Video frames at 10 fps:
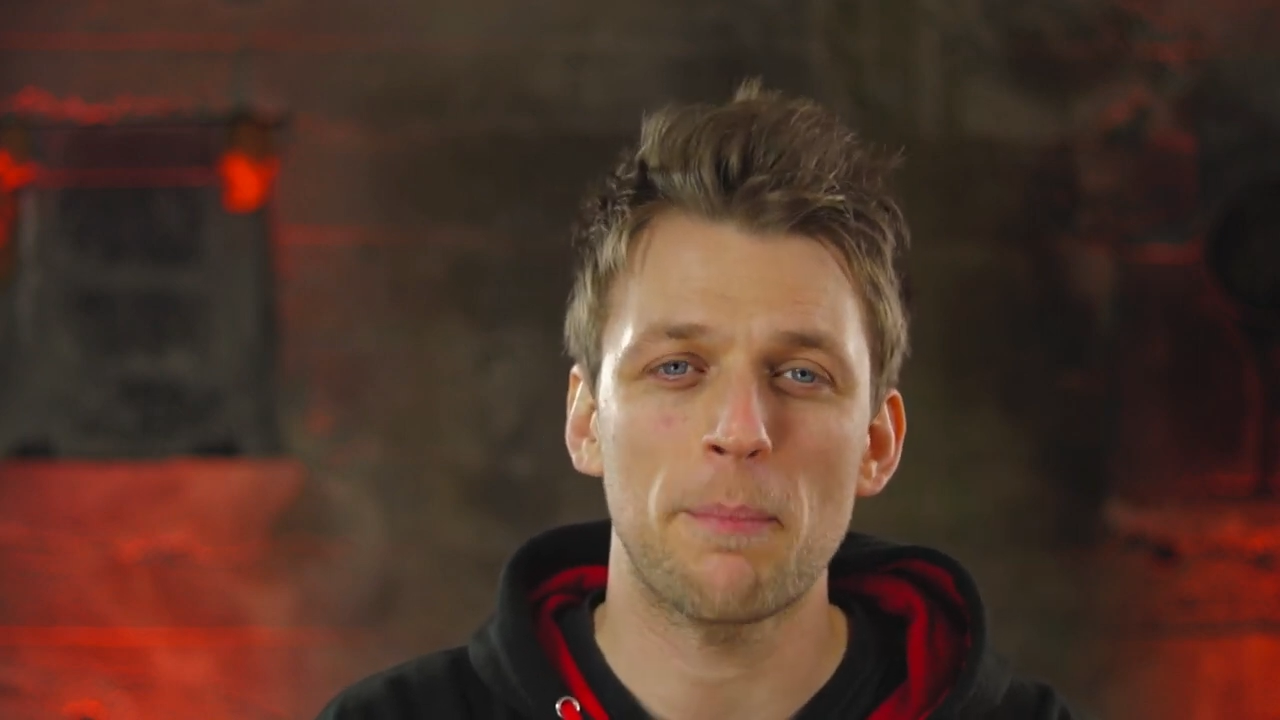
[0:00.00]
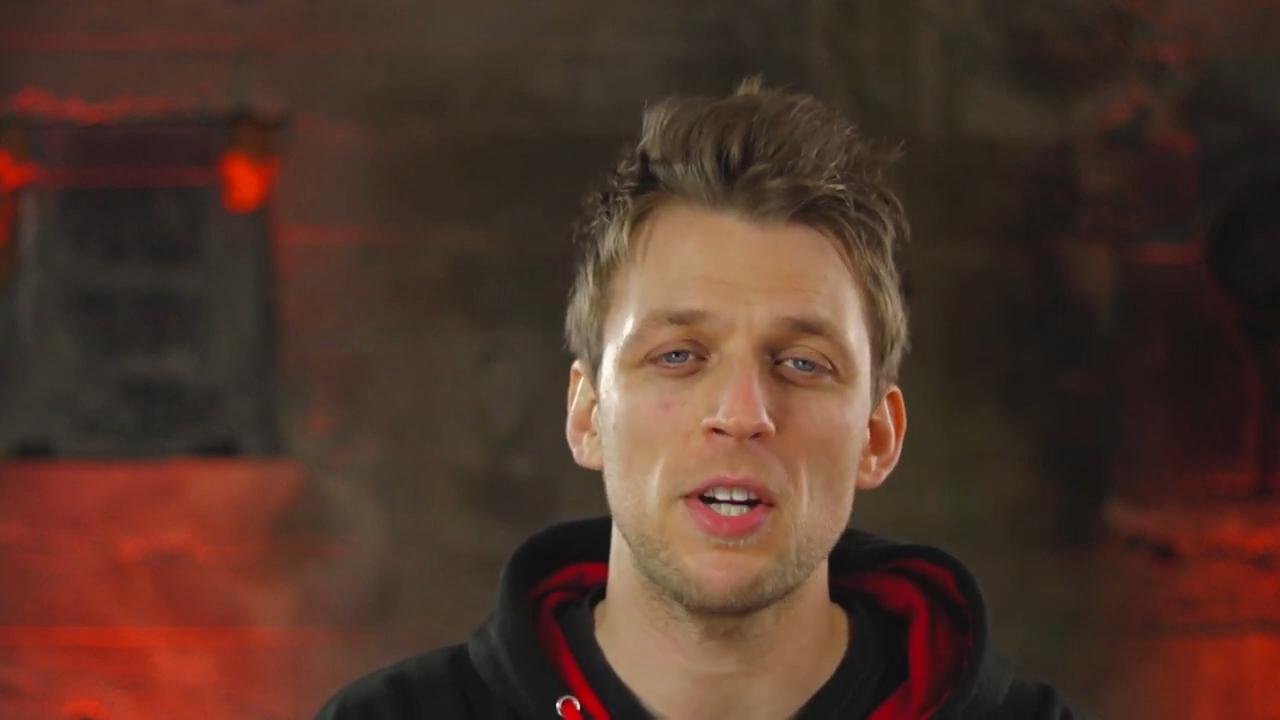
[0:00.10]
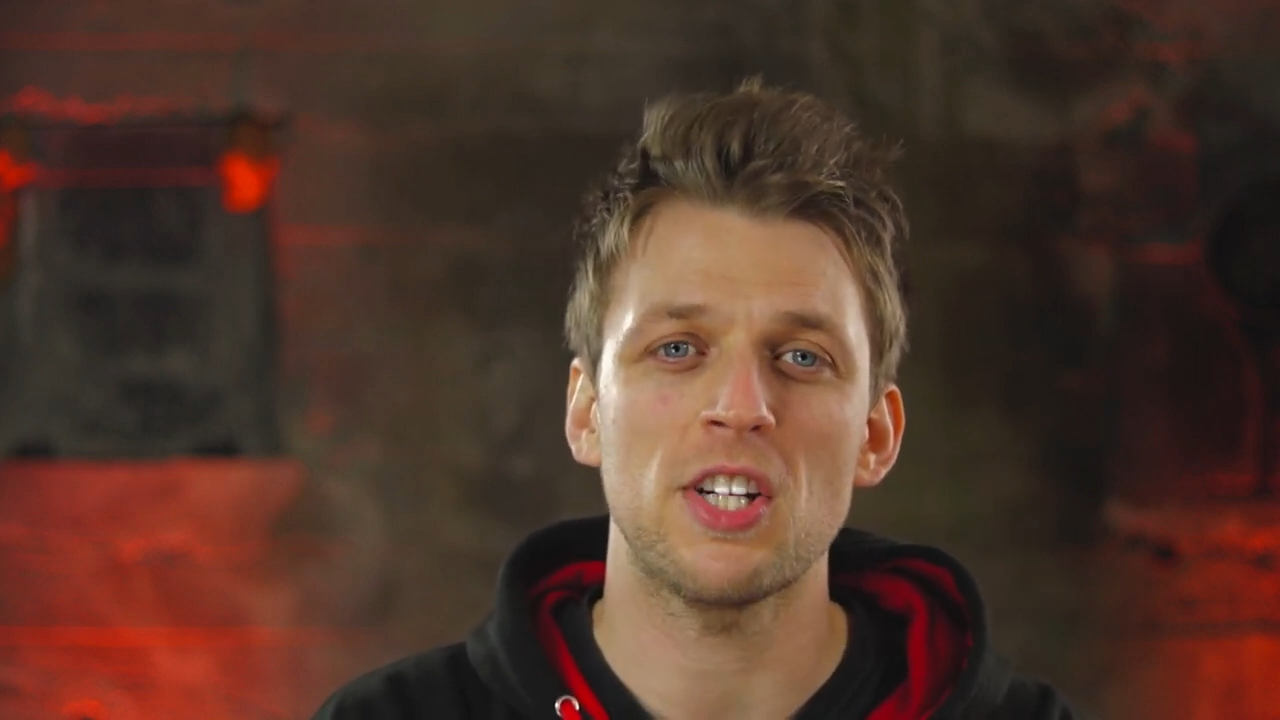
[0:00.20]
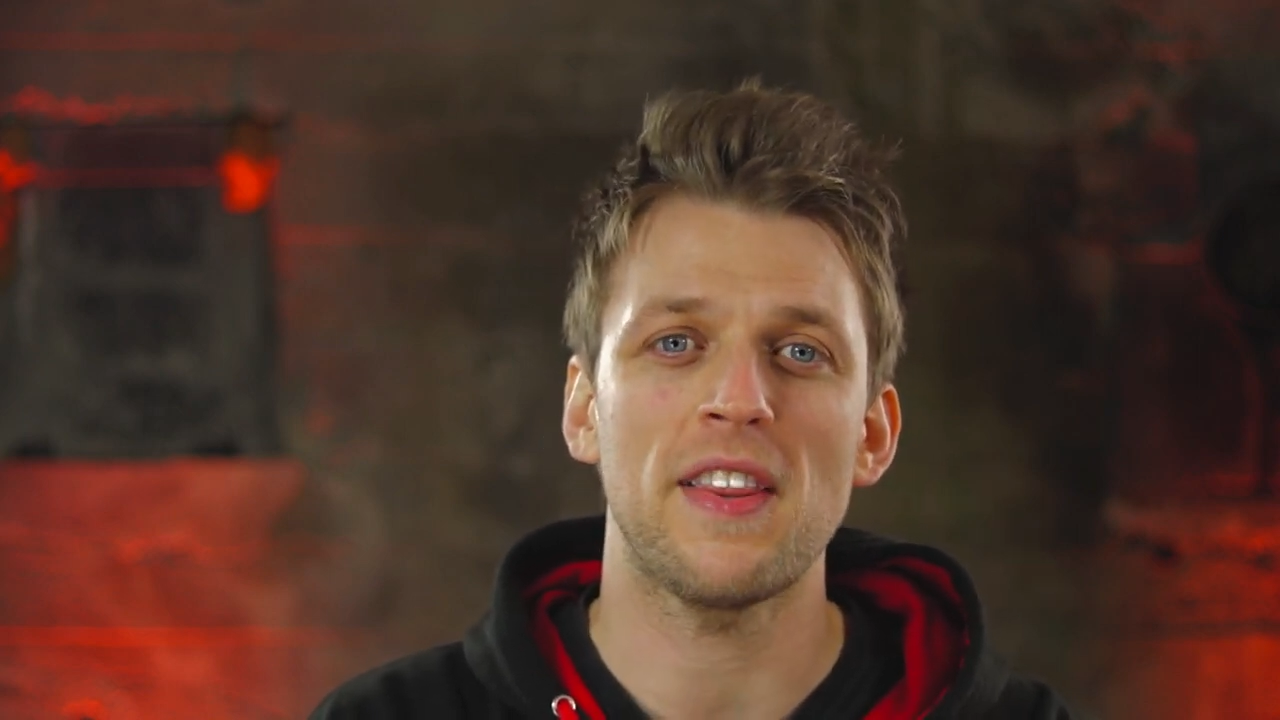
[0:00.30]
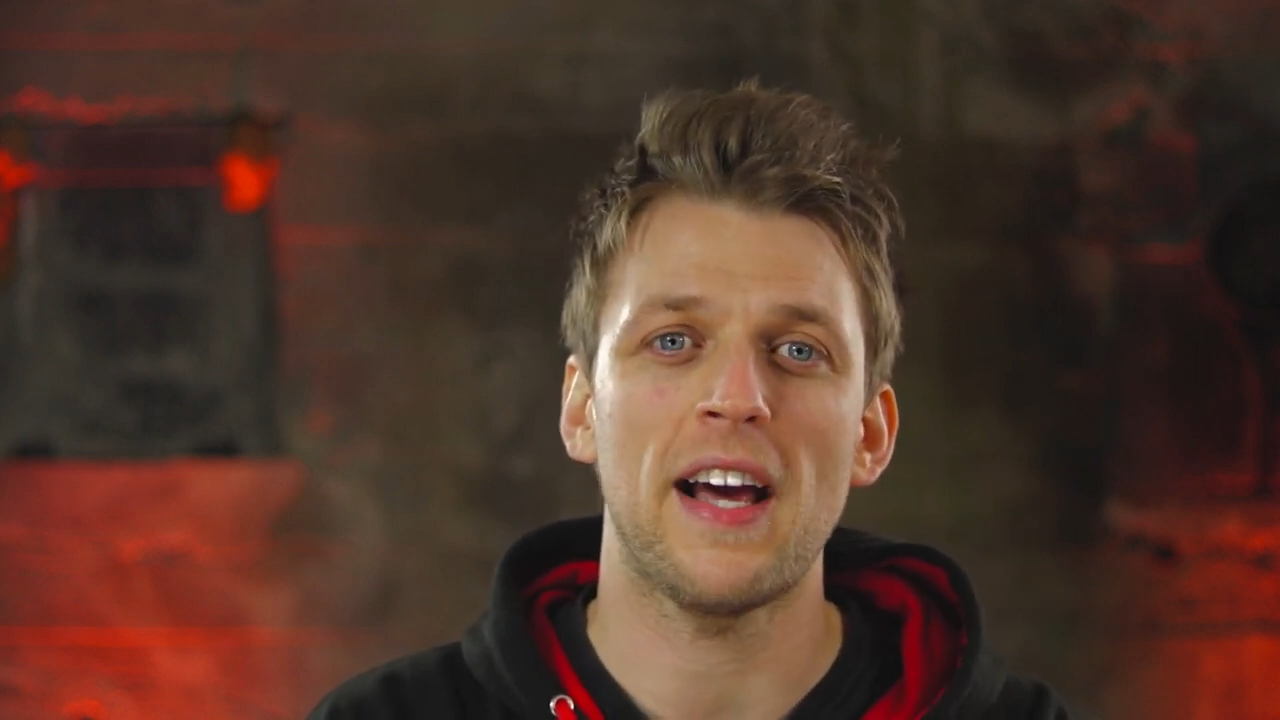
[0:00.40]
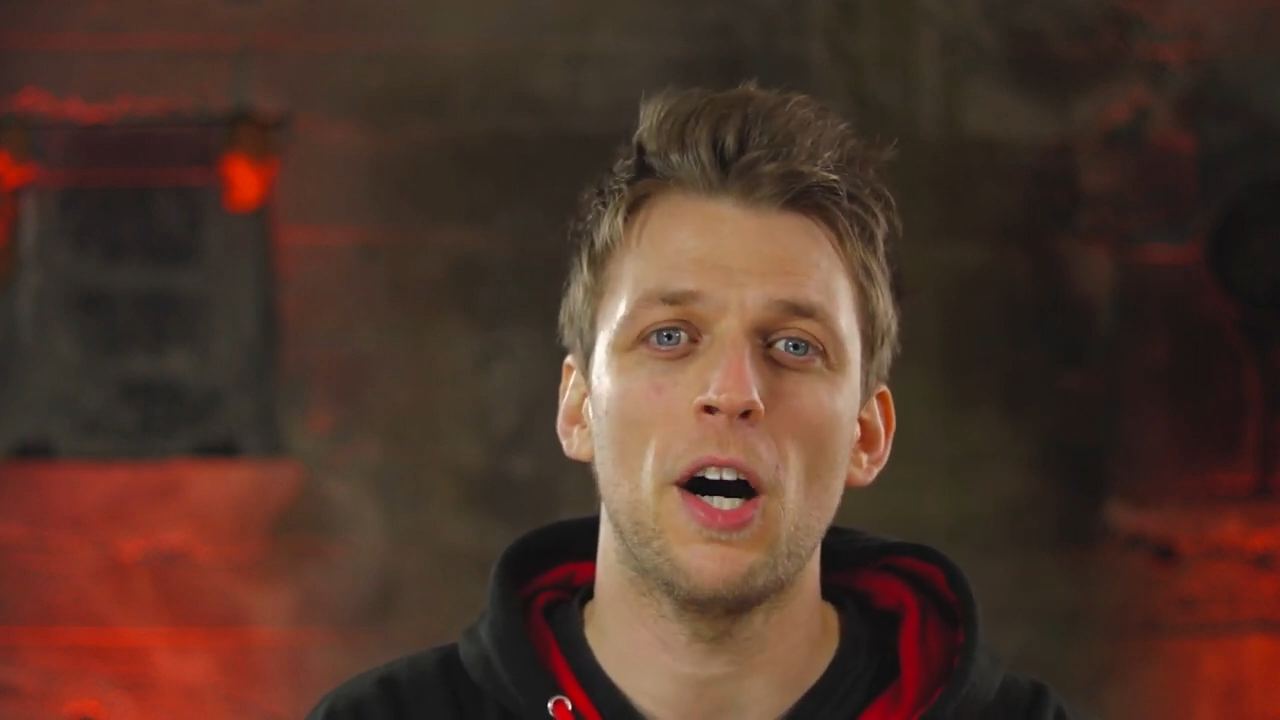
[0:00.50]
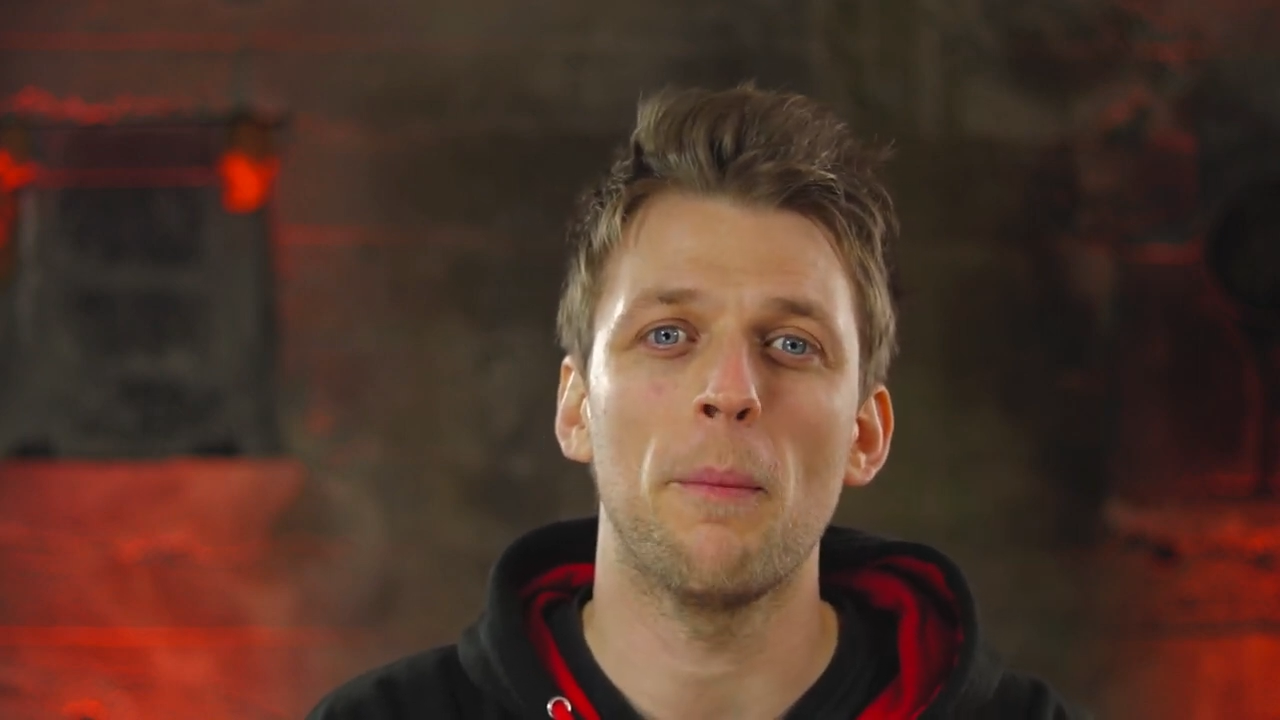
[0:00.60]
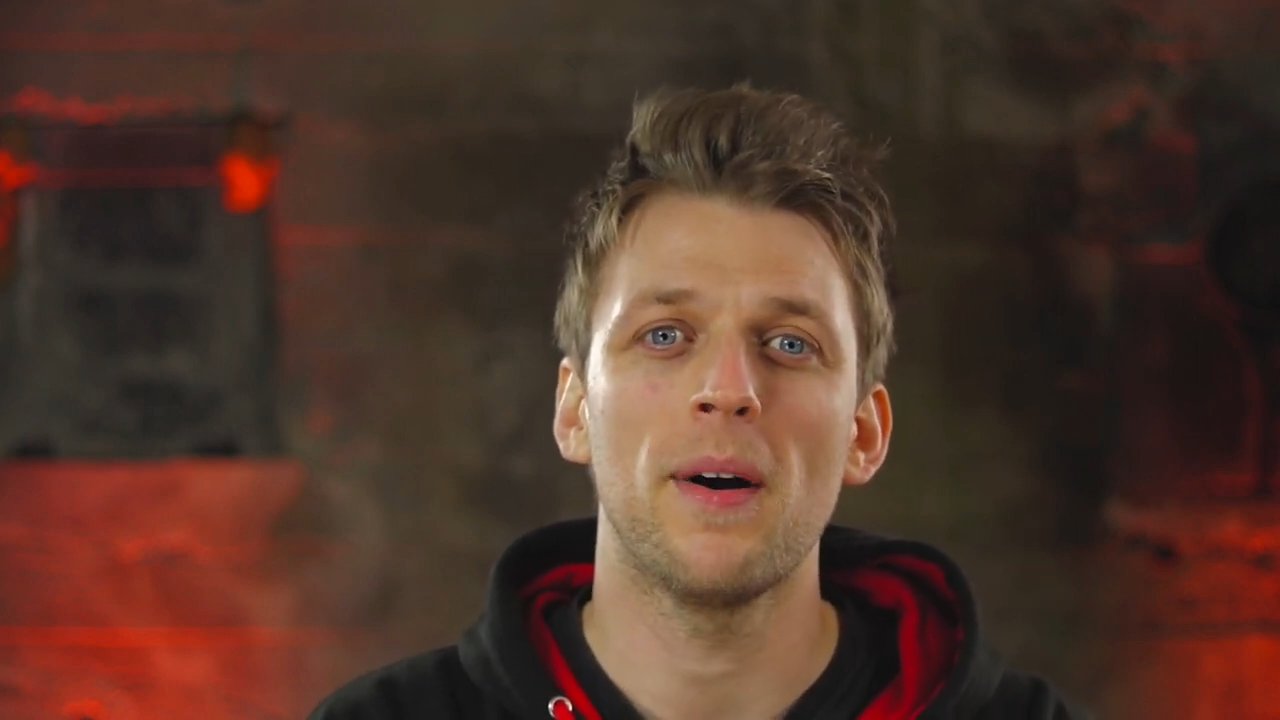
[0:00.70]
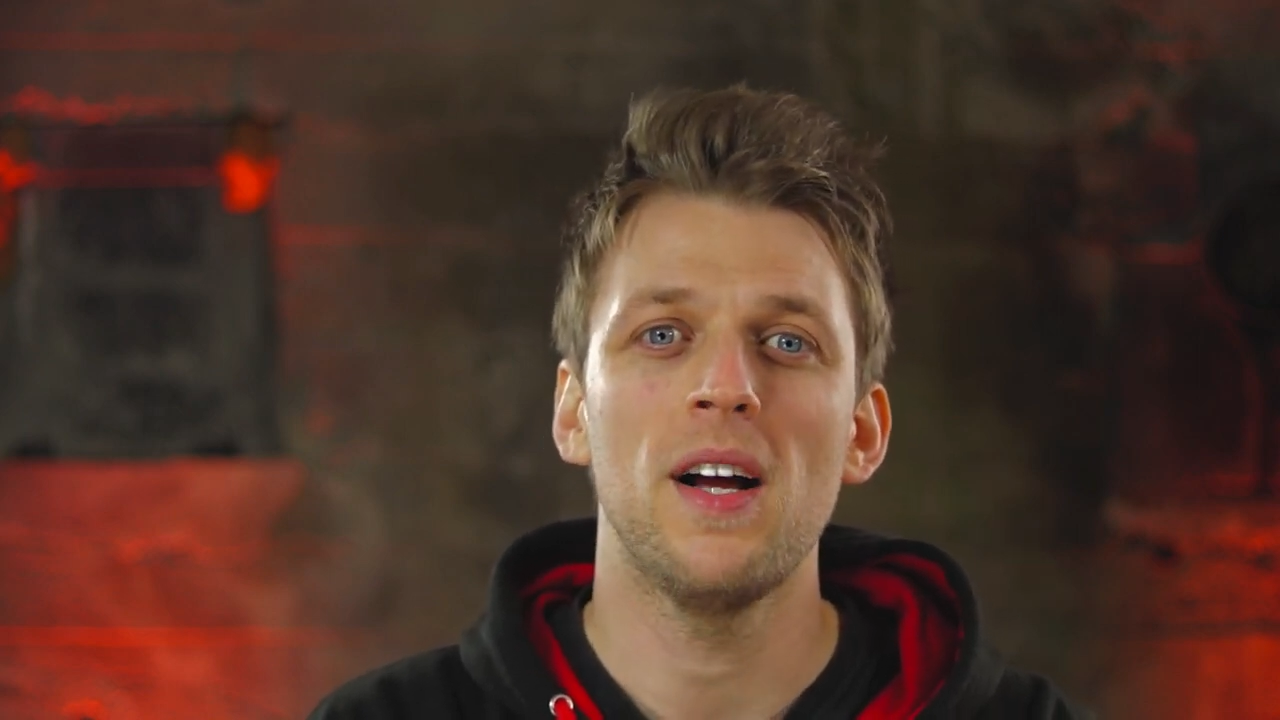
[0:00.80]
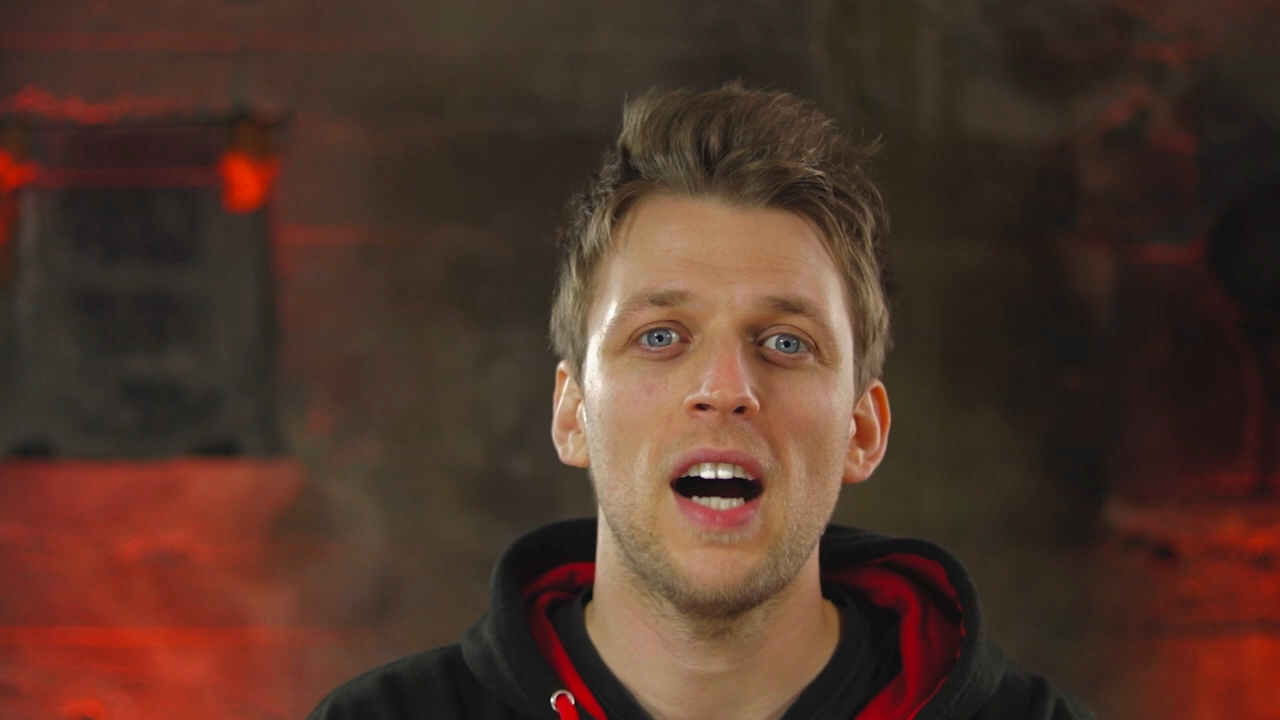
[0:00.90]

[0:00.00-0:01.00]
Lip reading: appreciate the help.